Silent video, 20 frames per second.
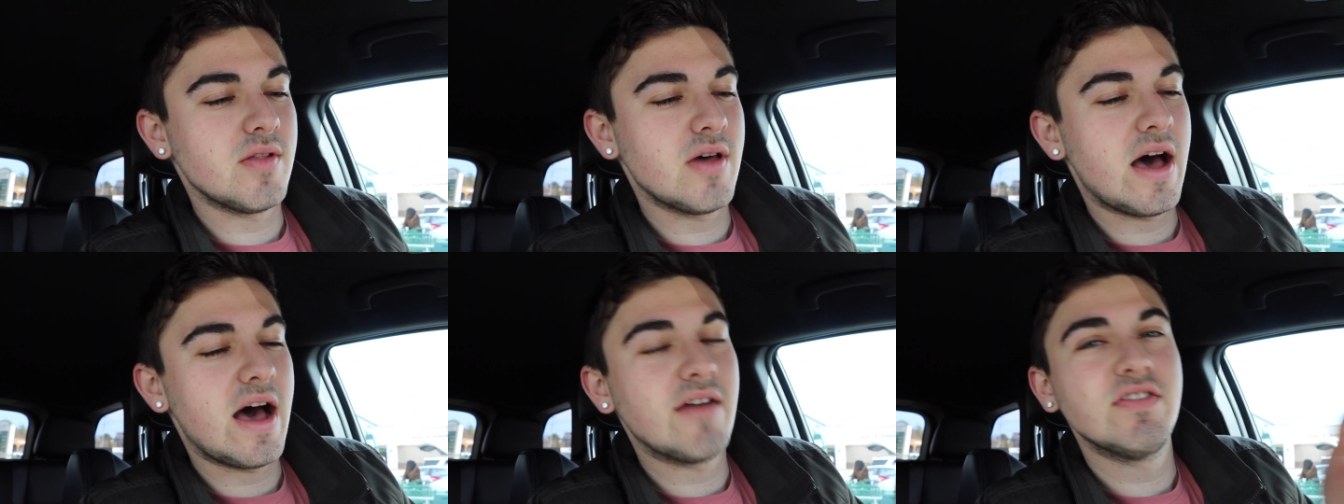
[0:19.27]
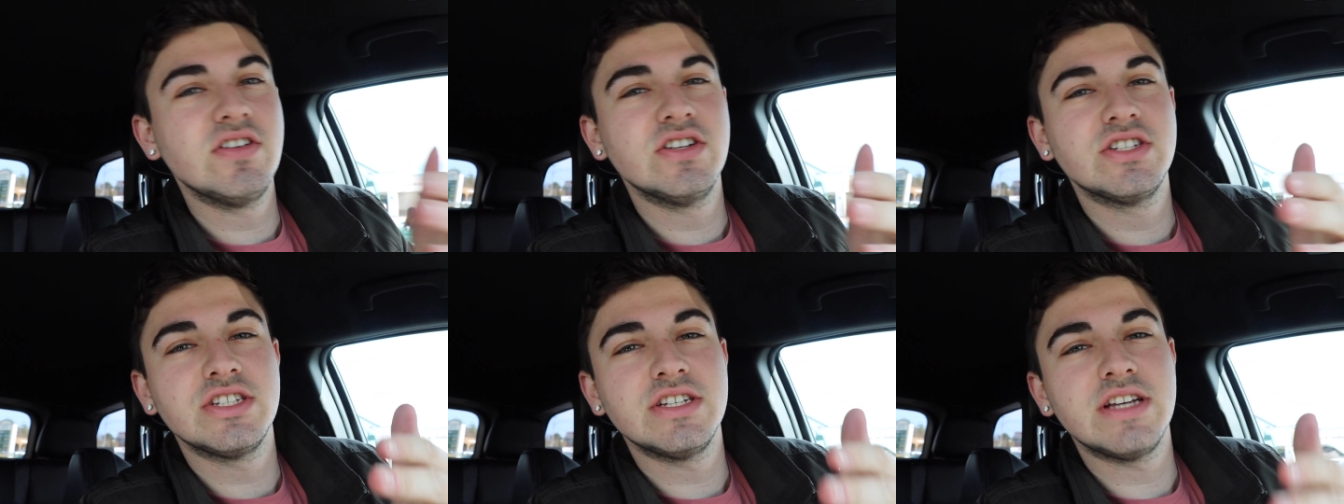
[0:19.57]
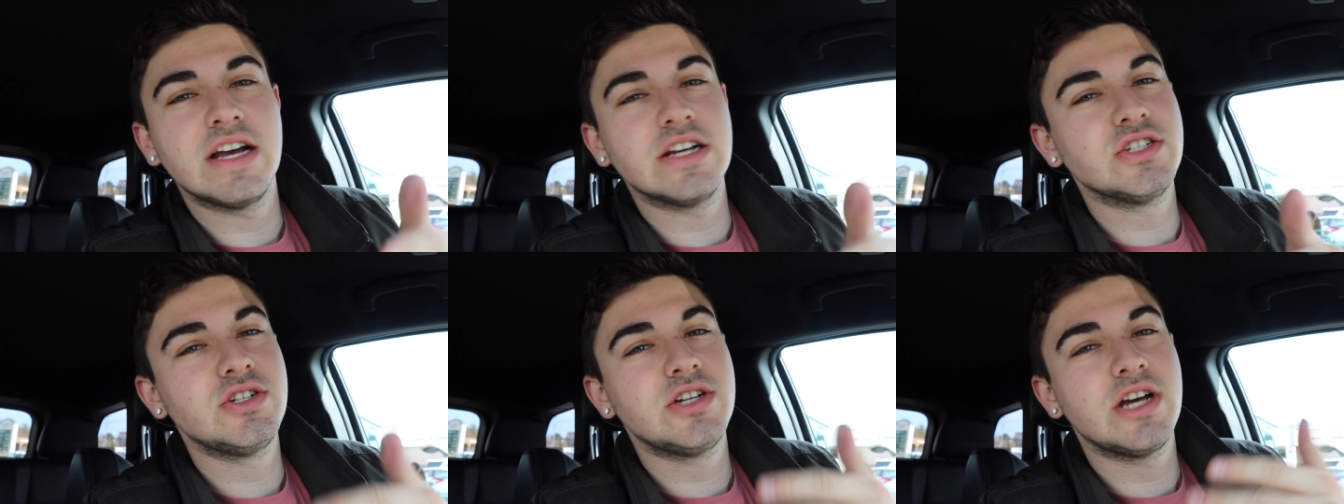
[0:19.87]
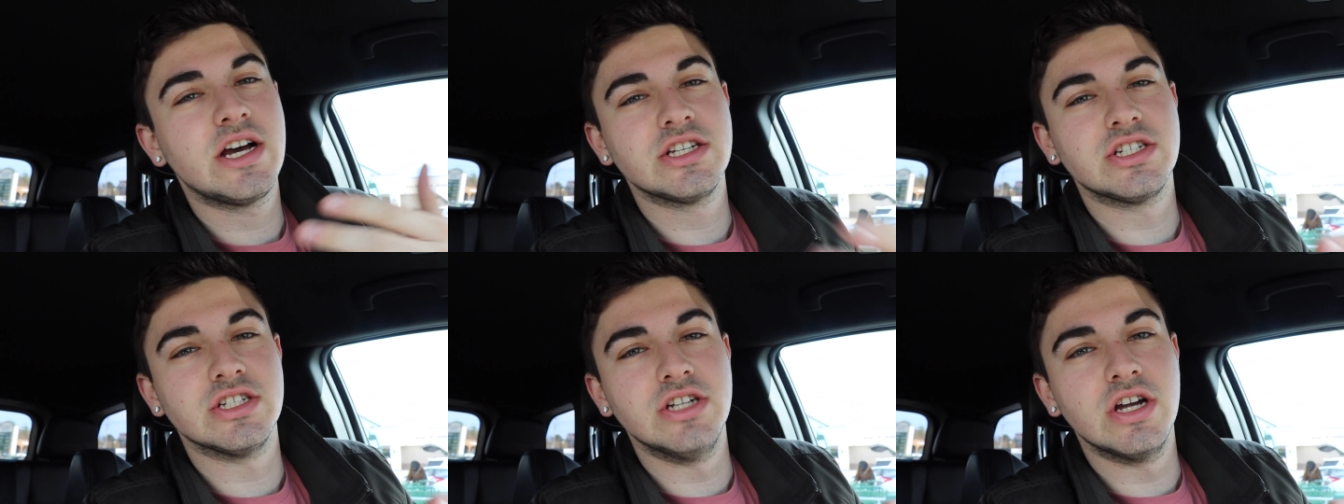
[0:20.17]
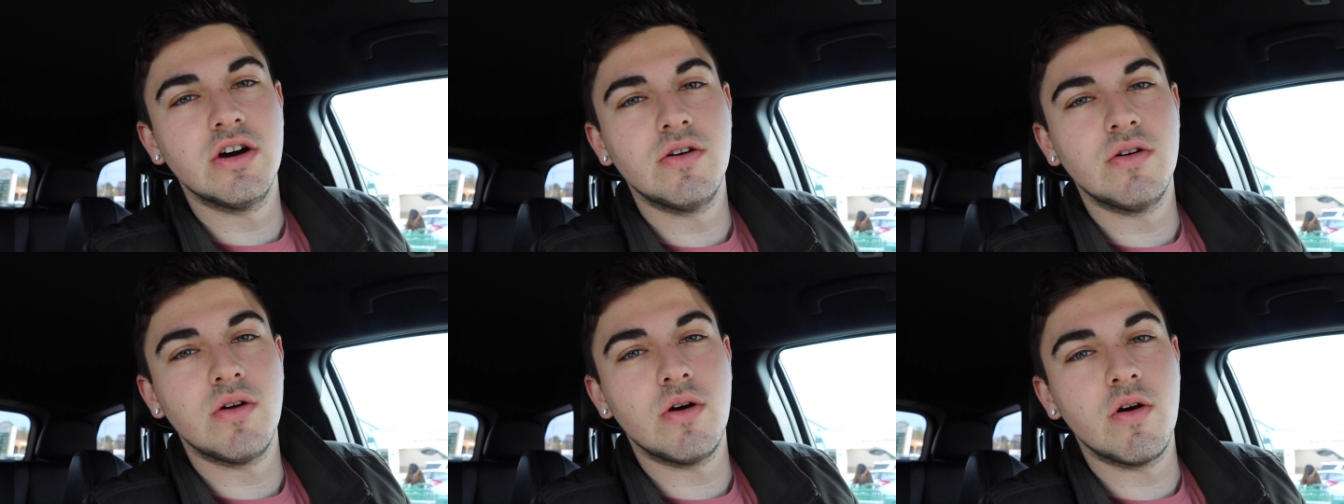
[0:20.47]
obviously, as you guys
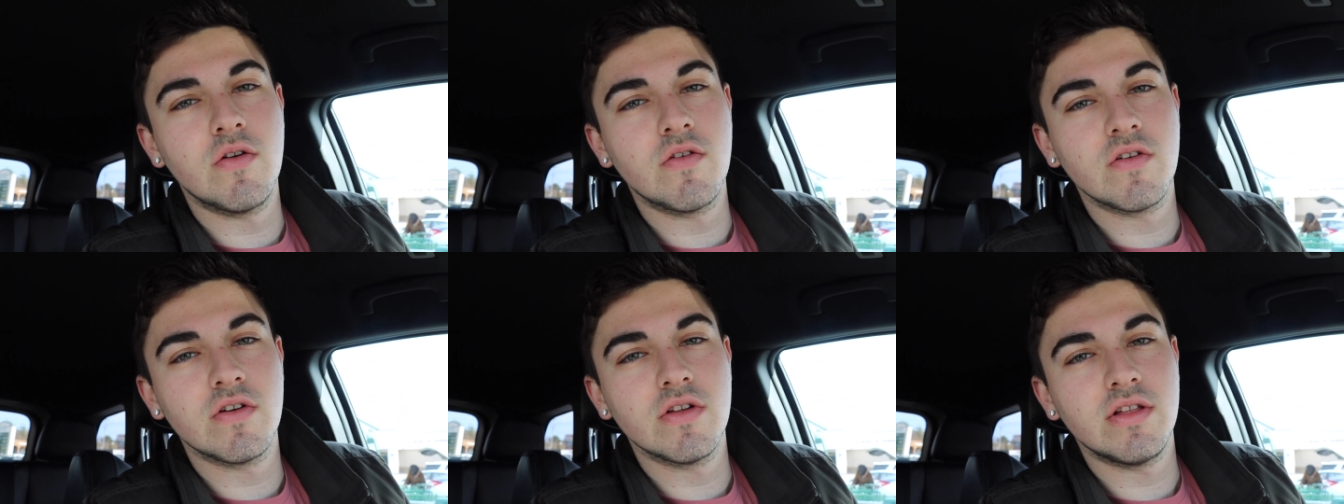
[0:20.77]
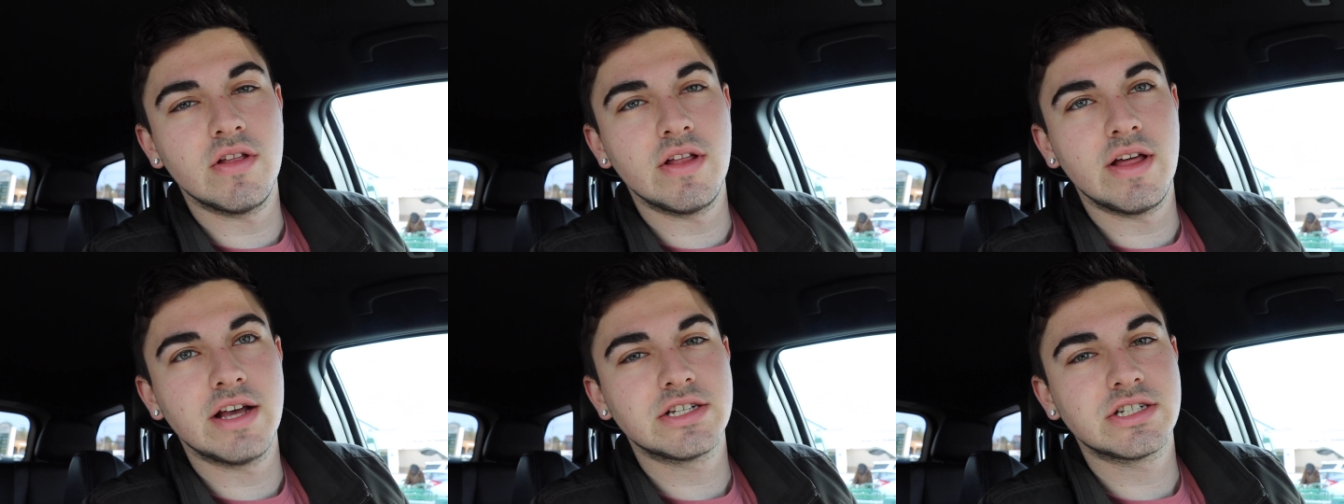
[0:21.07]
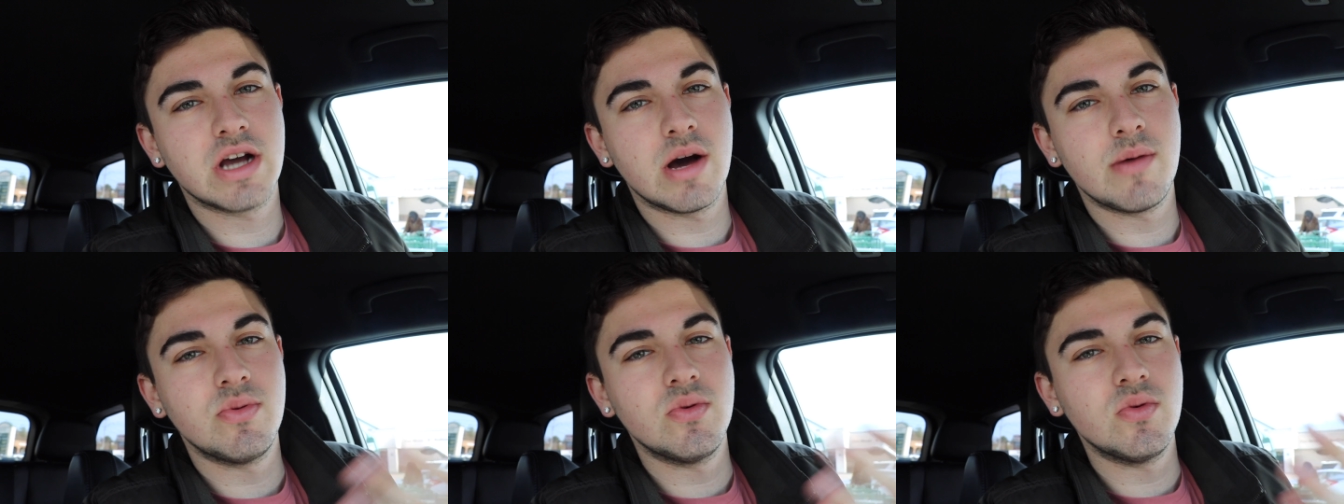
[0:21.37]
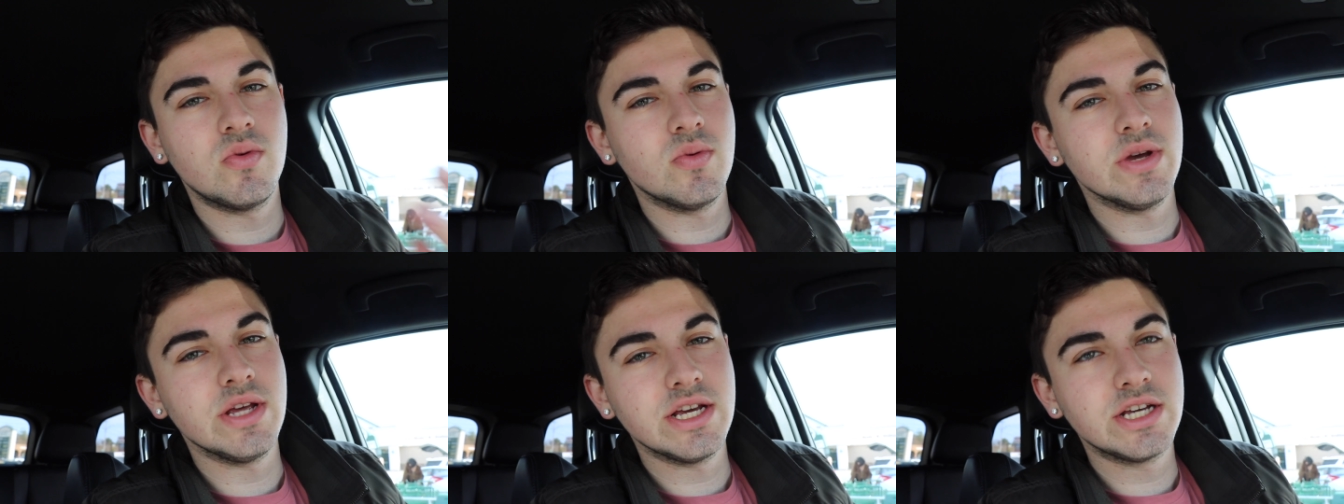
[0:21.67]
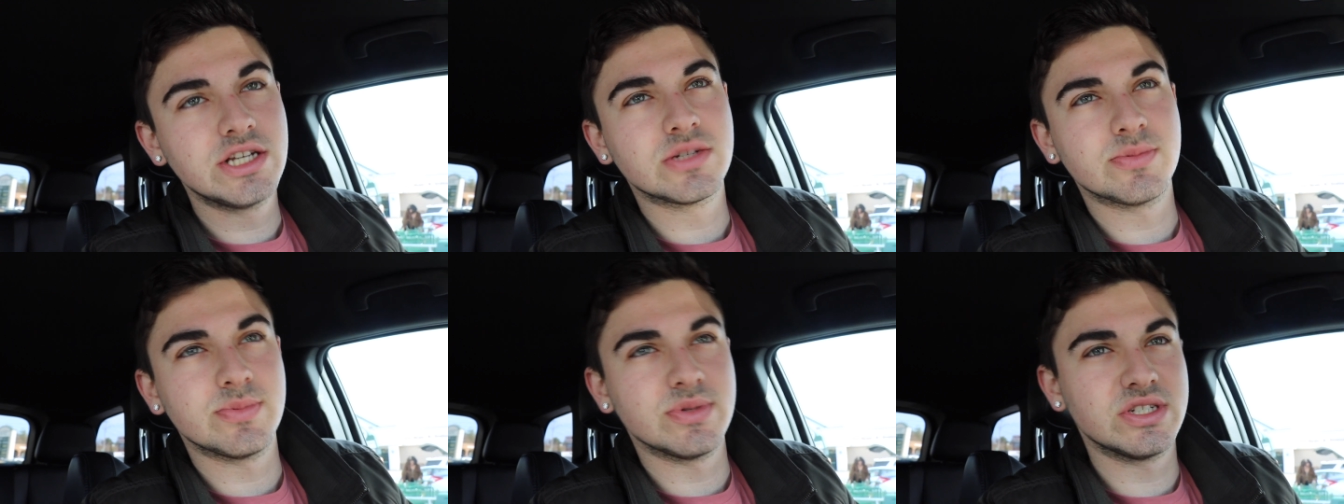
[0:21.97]
know, over the last couple of
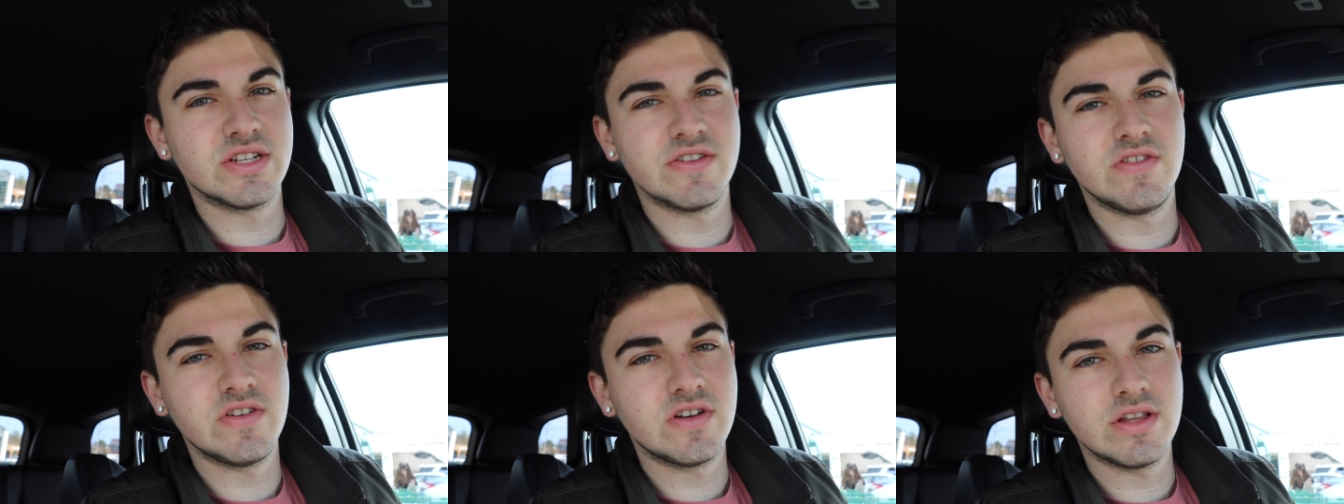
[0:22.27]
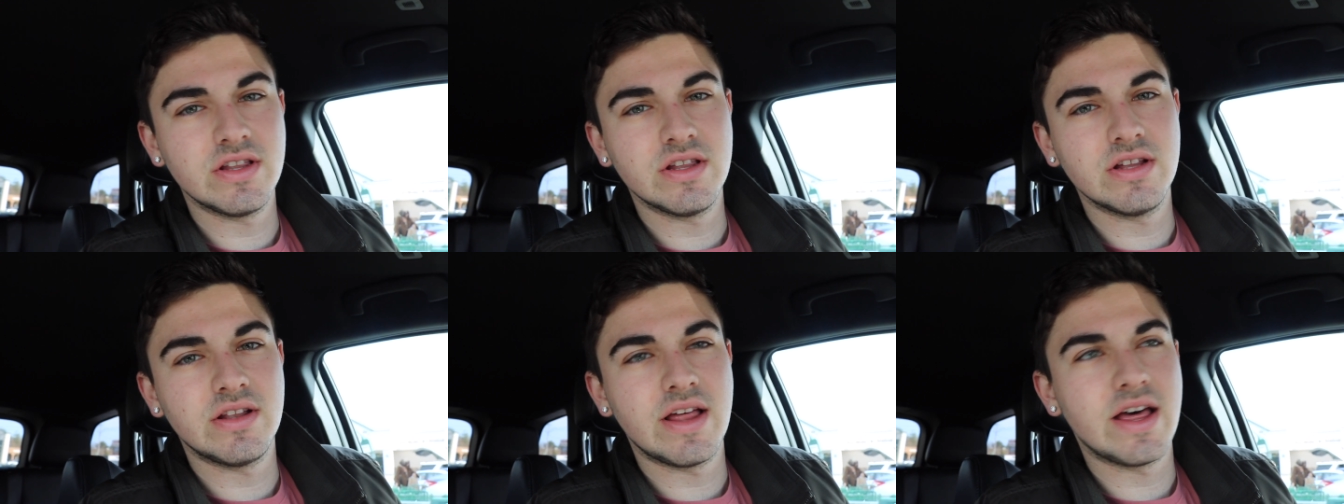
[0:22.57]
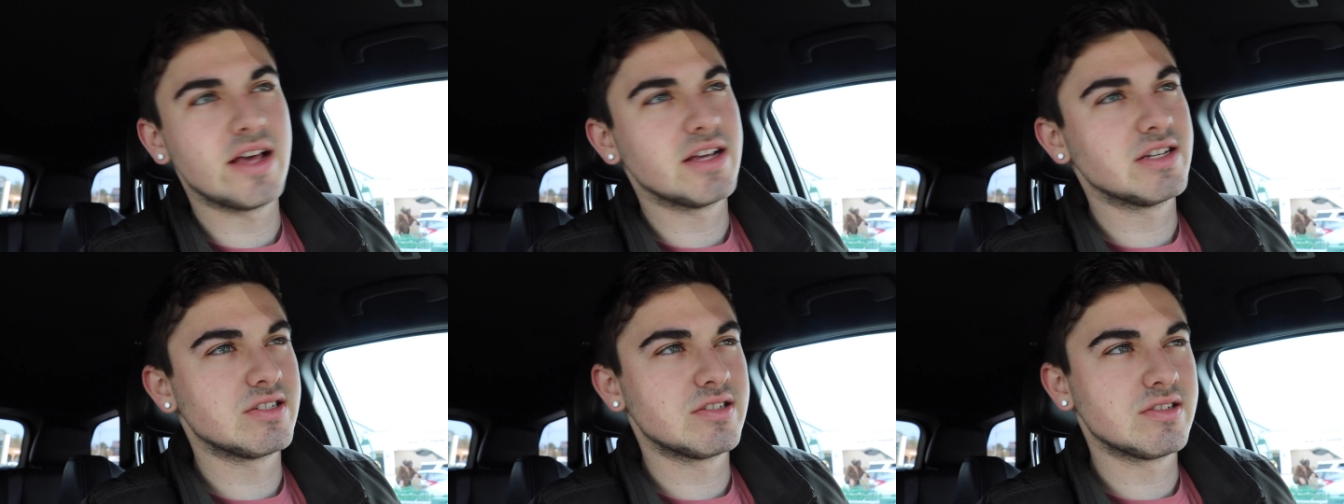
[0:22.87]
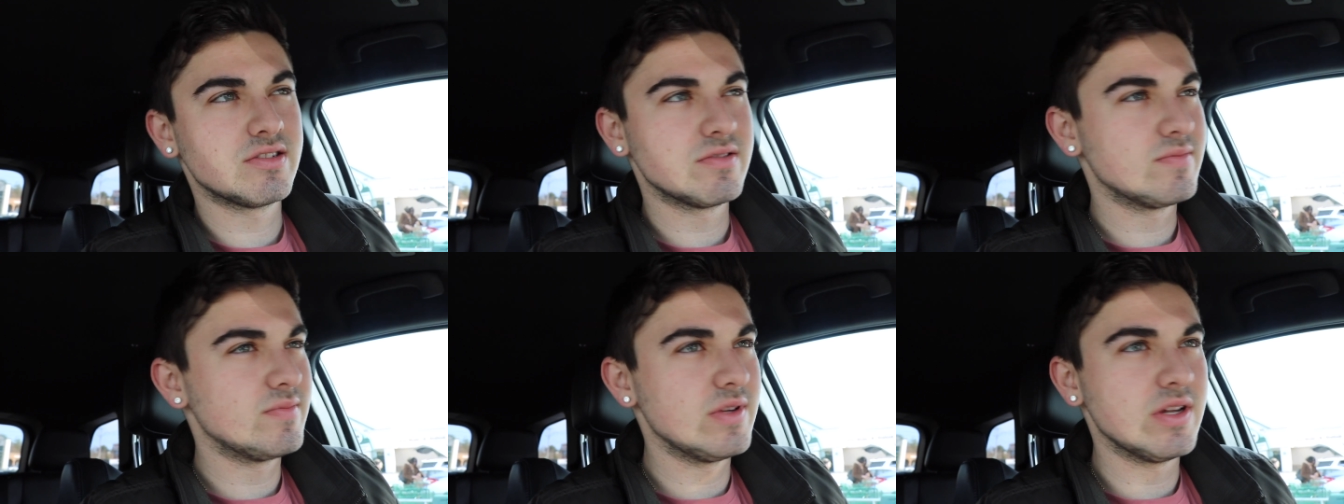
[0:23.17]
weeks, specifically the last,